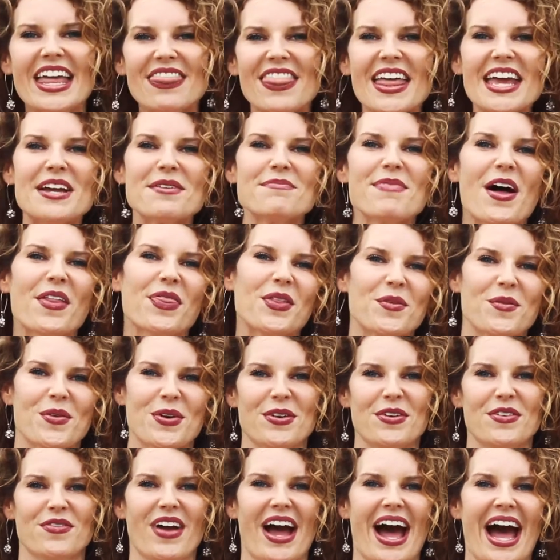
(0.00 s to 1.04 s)
Think about the
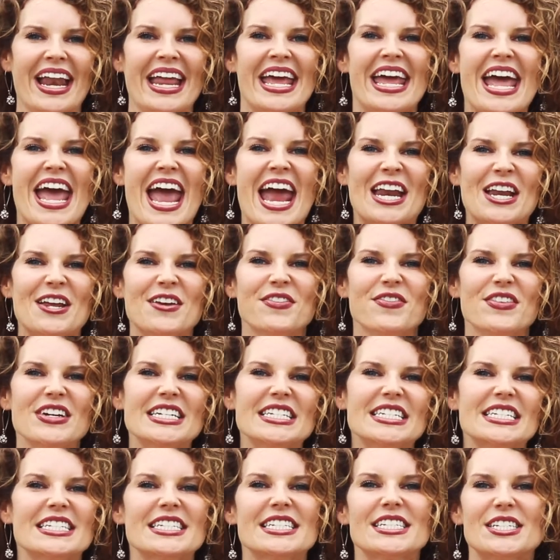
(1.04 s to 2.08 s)
Word of God. In
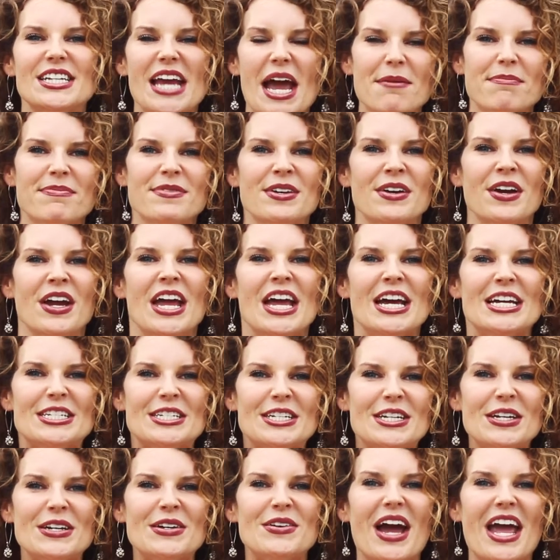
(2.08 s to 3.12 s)
Ephesians chapter
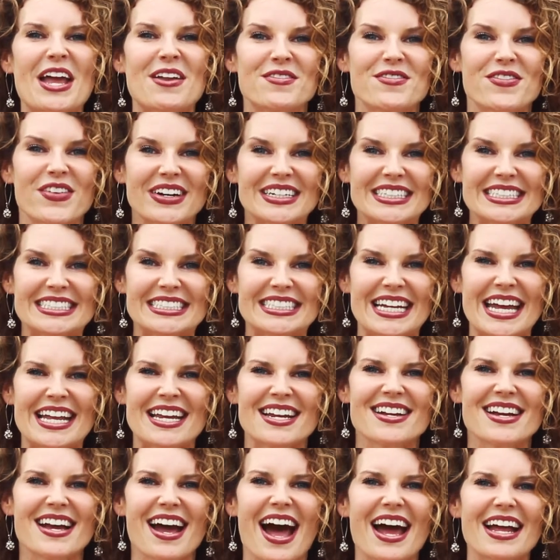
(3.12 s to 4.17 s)
two and verse ten,
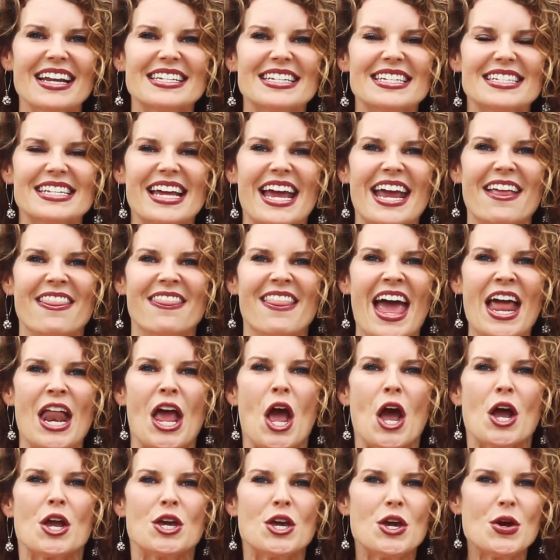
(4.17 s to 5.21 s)
God is saying that
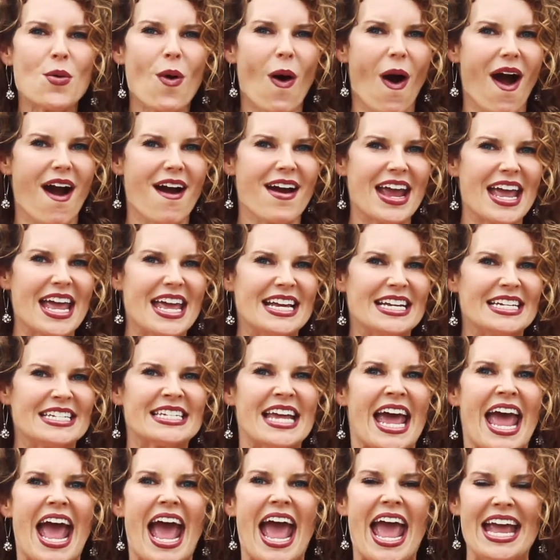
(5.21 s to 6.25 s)
you are His
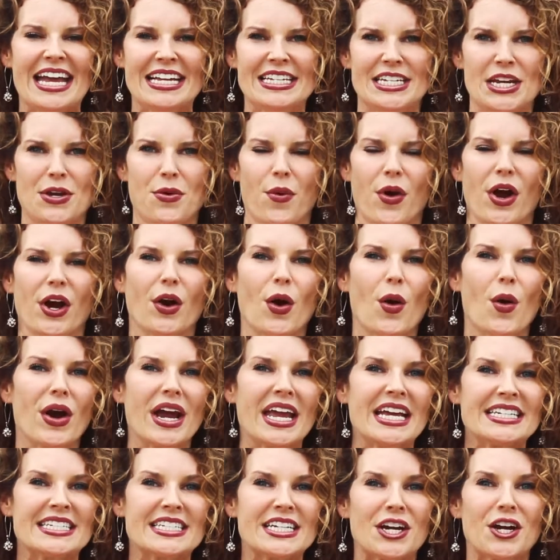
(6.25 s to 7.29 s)
handiwork or
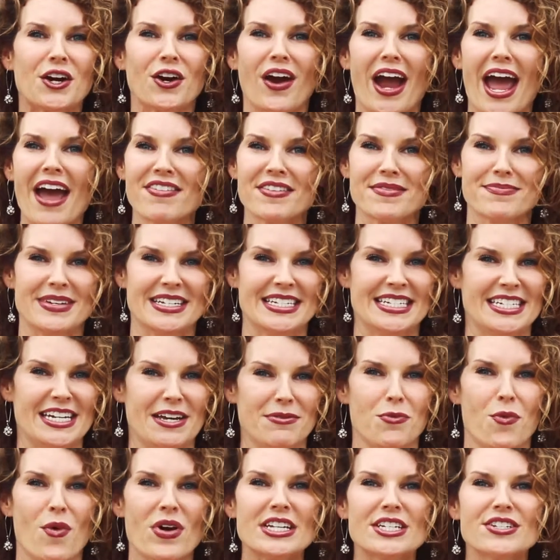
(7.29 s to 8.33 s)
His craftsmanship.
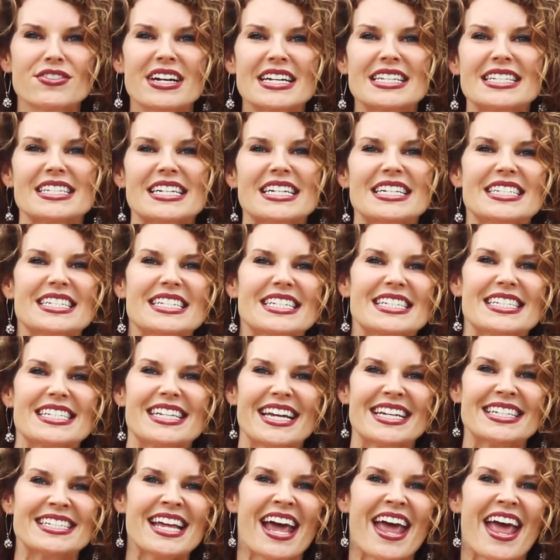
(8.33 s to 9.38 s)
One translation
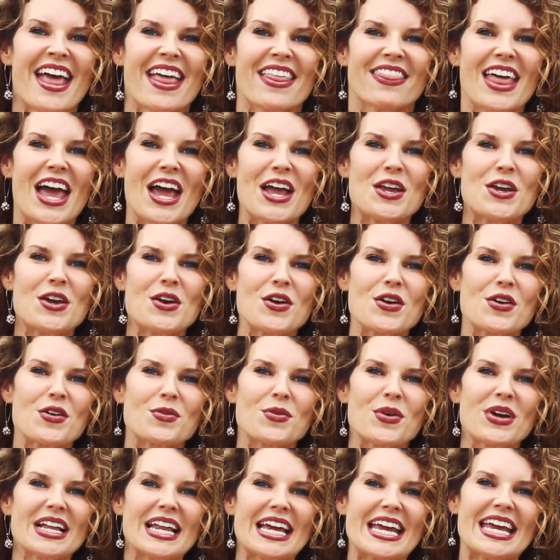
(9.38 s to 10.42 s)
says that you're
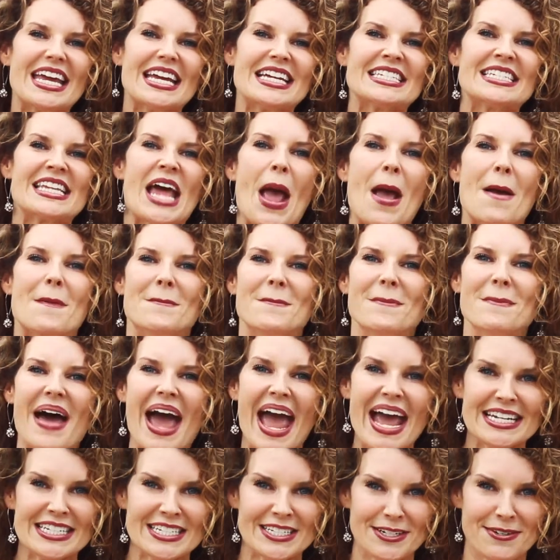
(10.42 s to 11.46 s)
really His
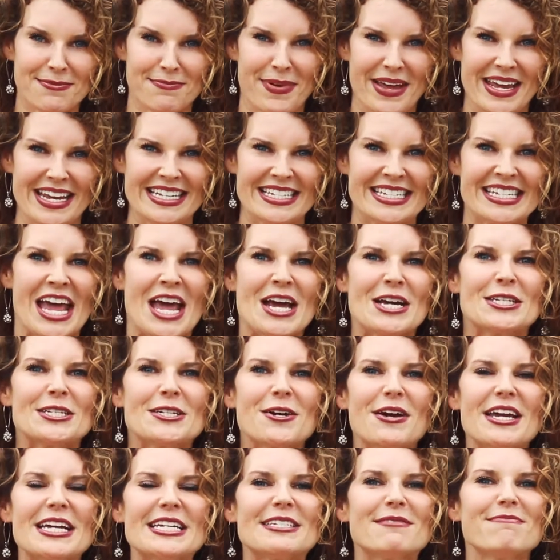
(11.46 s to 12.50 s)
masterpiece.
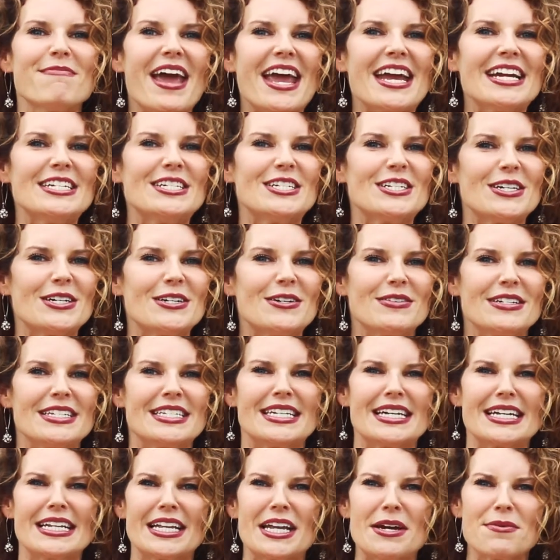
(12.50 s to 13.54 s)
So He's made you
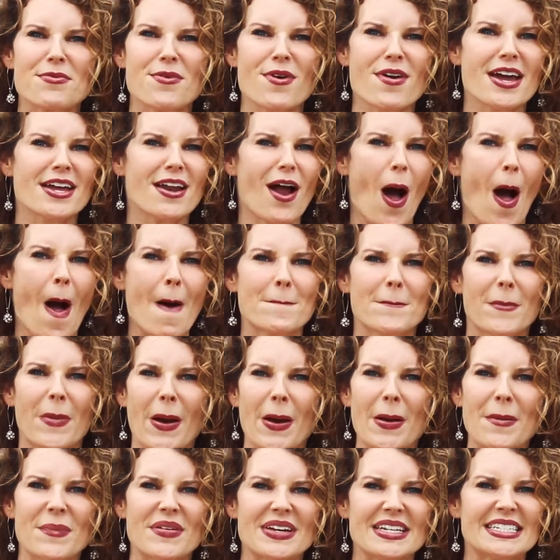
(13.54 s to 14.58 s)
deliberate, on
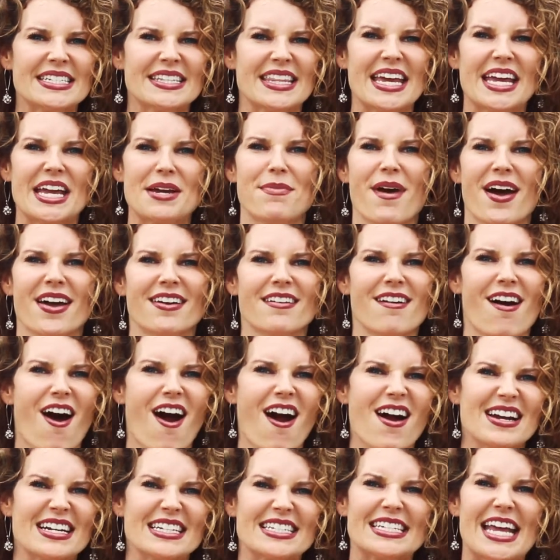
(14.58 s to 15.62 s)
purpose. Think about an
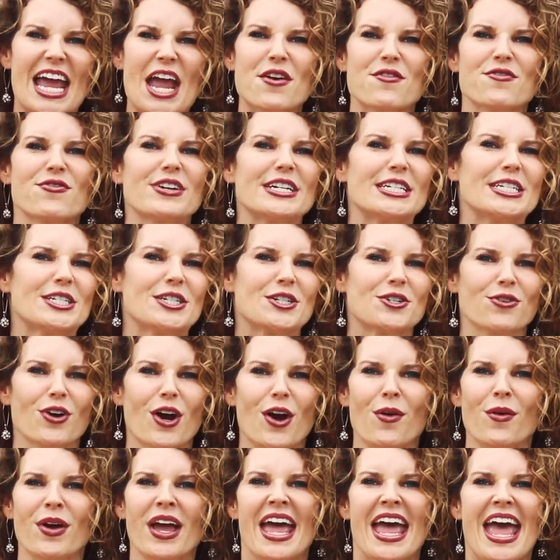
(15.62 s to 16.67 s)
artist. Every
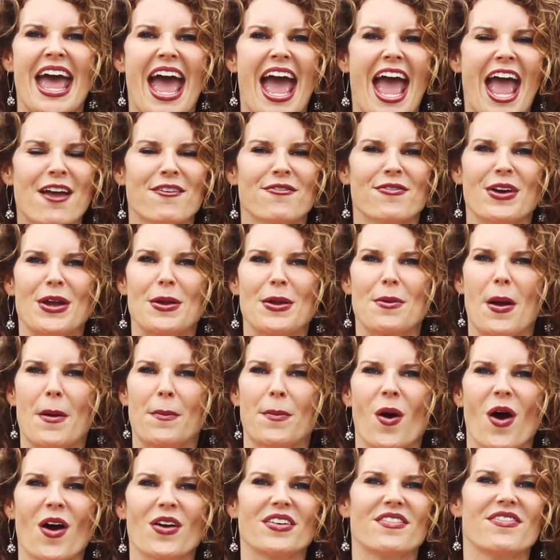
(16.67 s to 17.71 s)
stroke, every
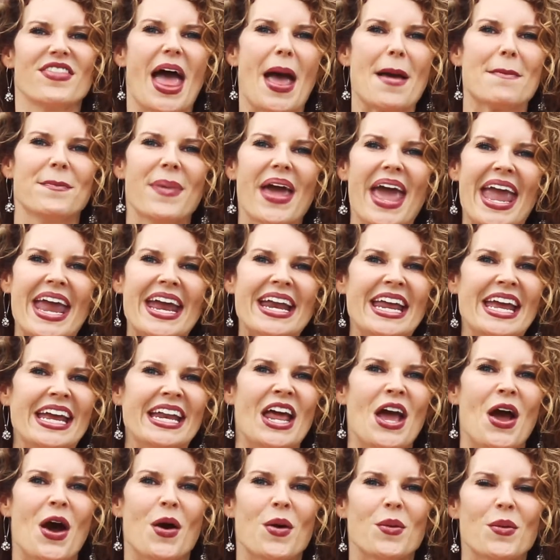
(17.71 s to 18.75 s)
part of that painting
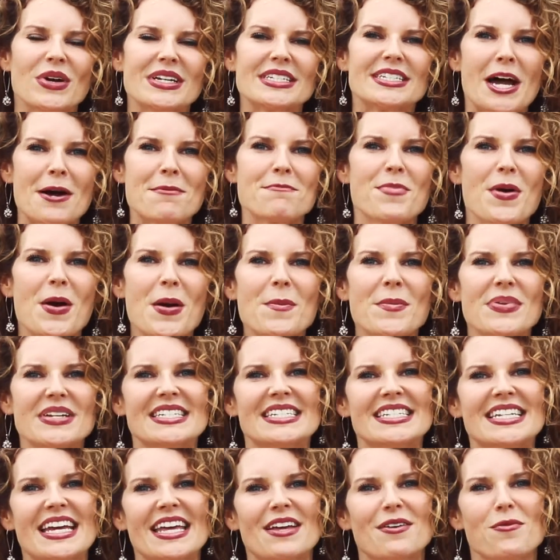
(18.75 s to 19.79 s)
was on purpose
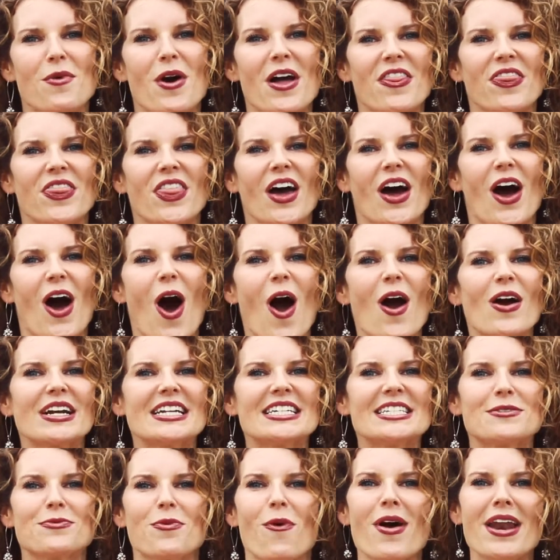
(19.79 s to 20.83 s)
to what the
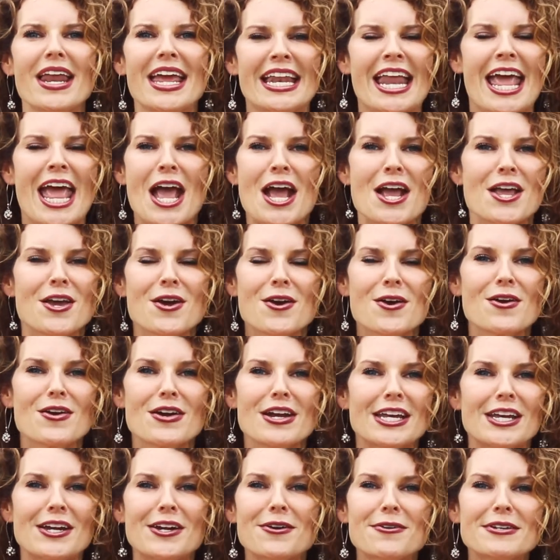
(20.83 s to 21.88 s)
artist wanted. You're,
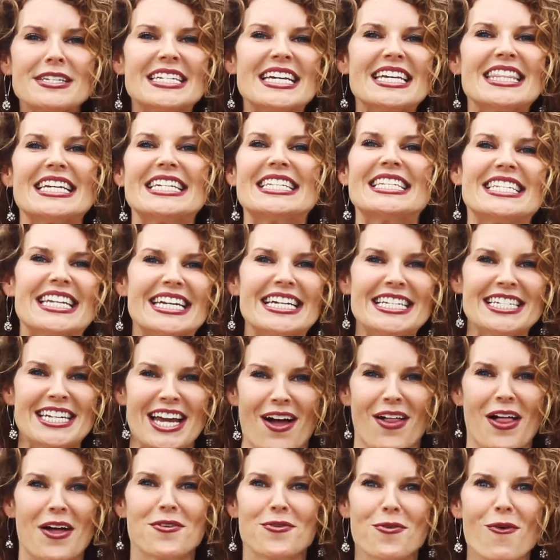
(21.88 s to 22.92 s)
you're to the detail
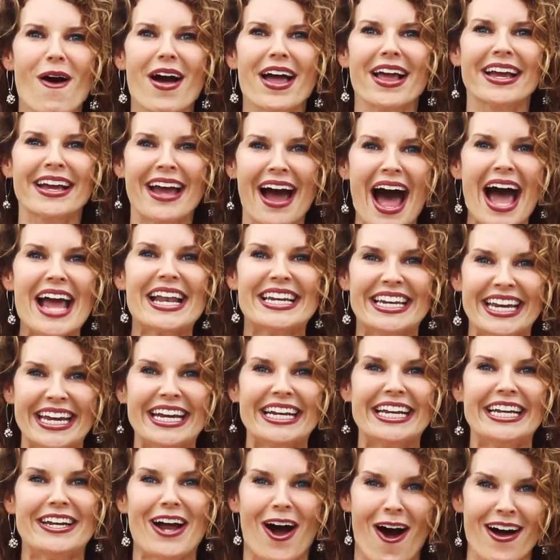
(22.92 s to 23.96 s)
of what God
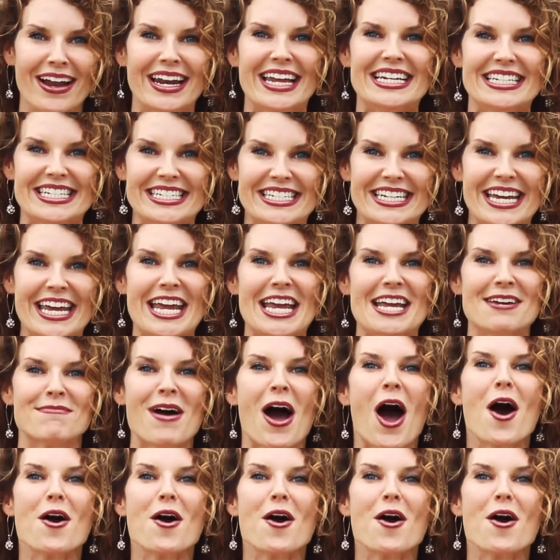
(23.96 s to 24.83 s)
needed on His team